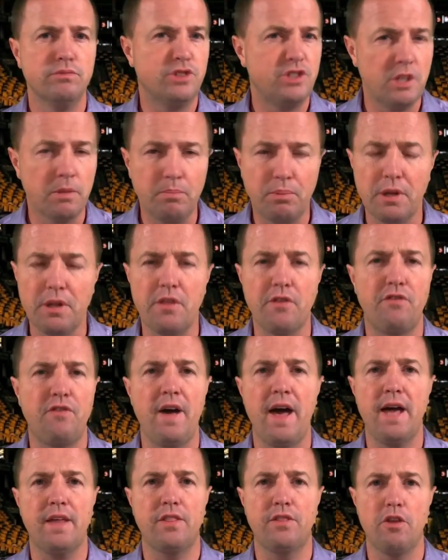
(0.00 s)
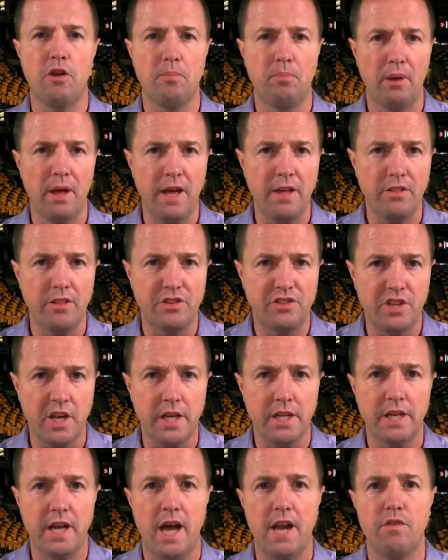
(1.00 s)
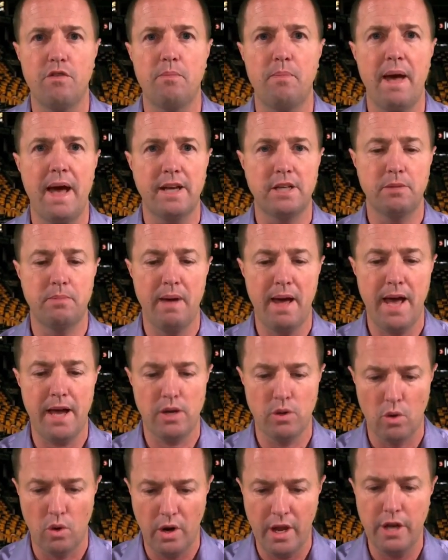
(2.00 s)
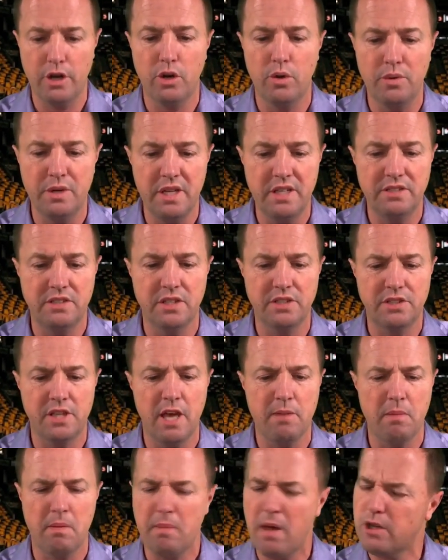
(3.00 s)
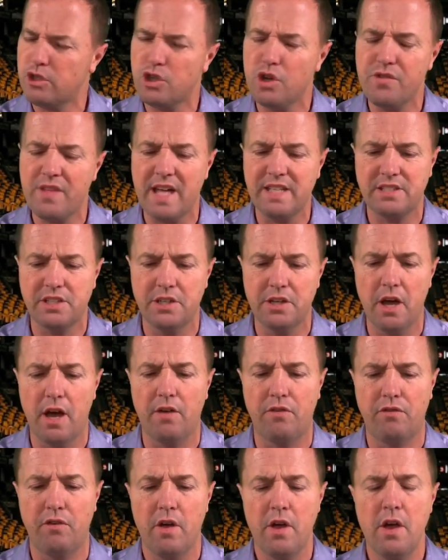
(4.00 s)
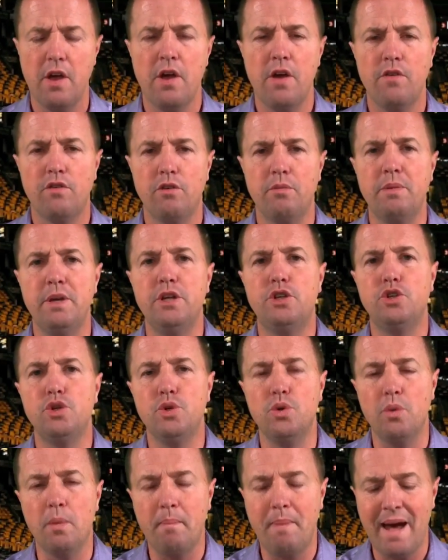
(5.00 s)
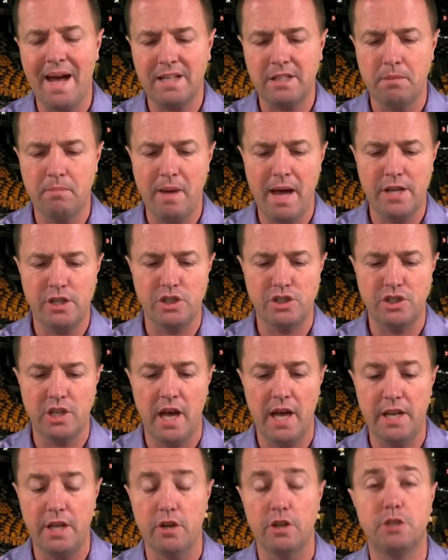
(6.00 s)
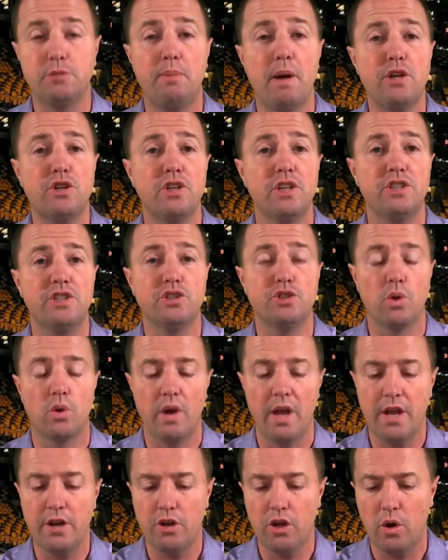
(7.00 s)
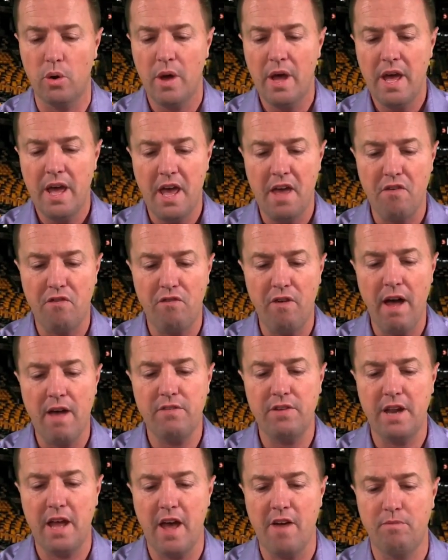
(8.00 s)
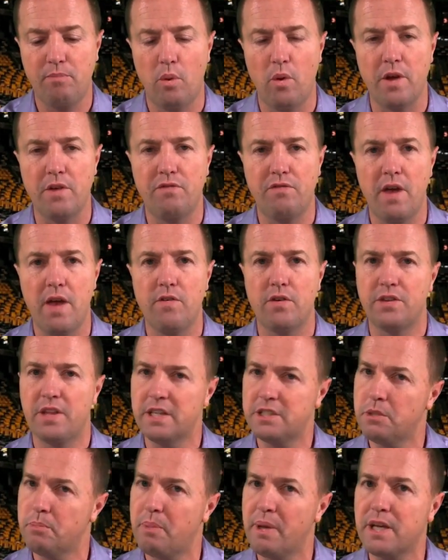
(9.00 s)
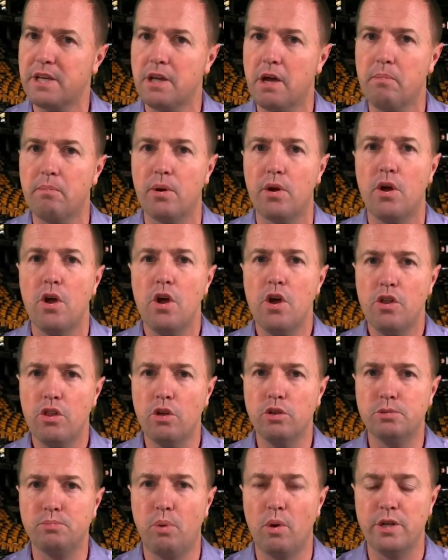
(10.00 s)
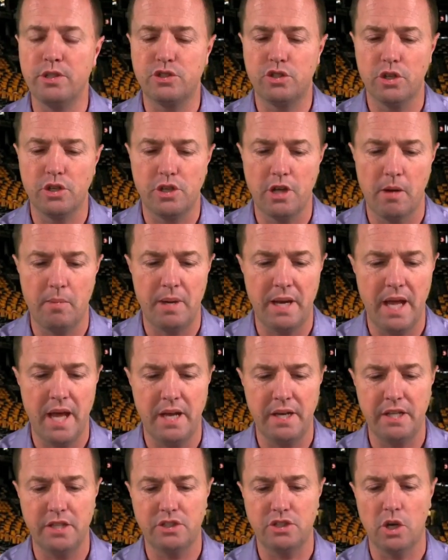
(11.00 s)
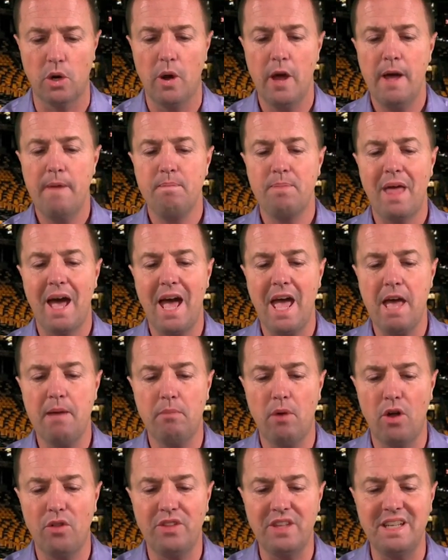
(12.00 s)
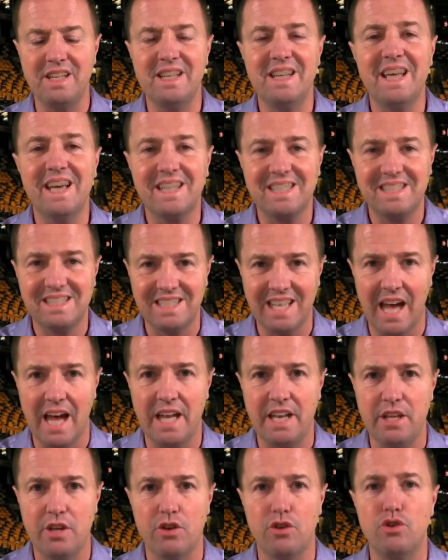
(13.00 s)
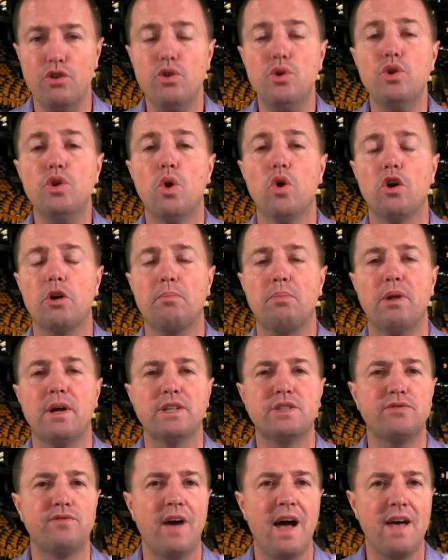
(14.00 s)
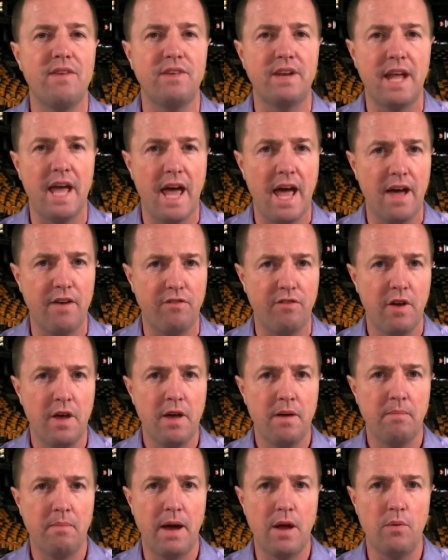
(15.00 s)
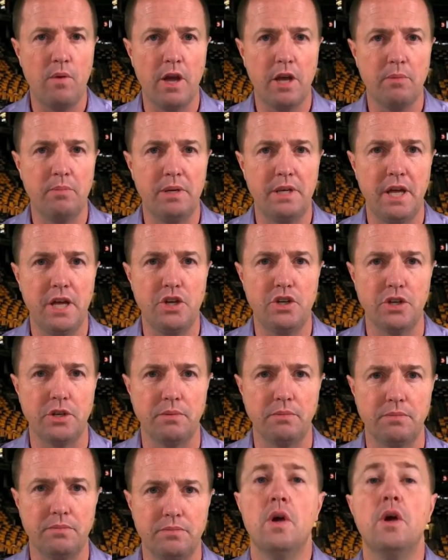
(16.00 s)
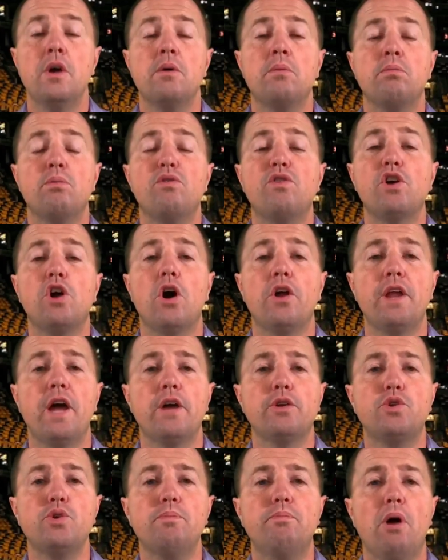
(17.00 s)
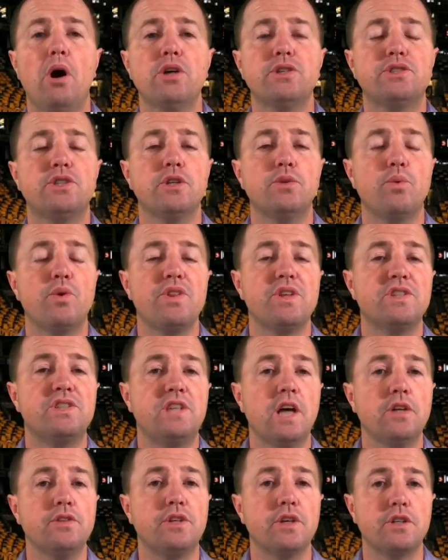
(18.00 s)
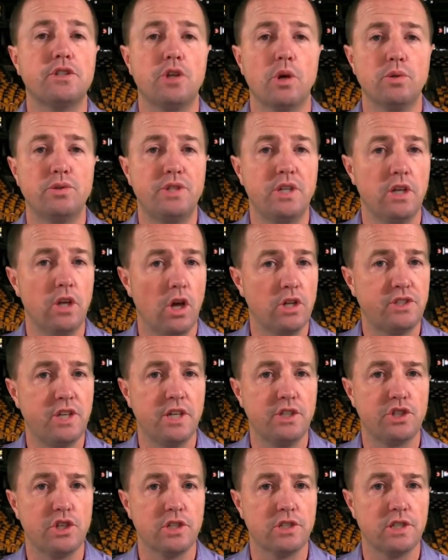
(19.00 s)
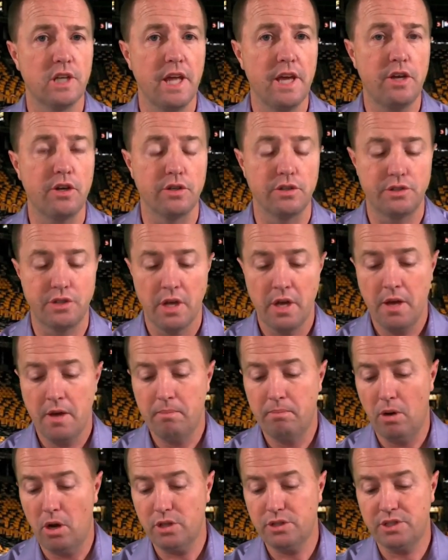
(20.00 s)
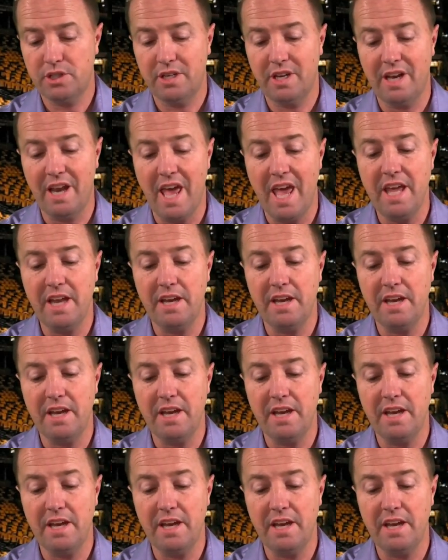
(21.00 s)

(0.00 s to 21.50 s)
simply the fact that they're playing the second night of a back-to-back and Orlando needs this game, I'm not sure that's enough for me to back the Magic side here, especially since Orlando a 5.5 point favorite. That's a big number. Those points could come in handy. So I am on the Knicks side here. New York plus 5.5, my recommendation. Moving on now to Boston, where the Celtics host the Los Angeles Lakers. Boston, an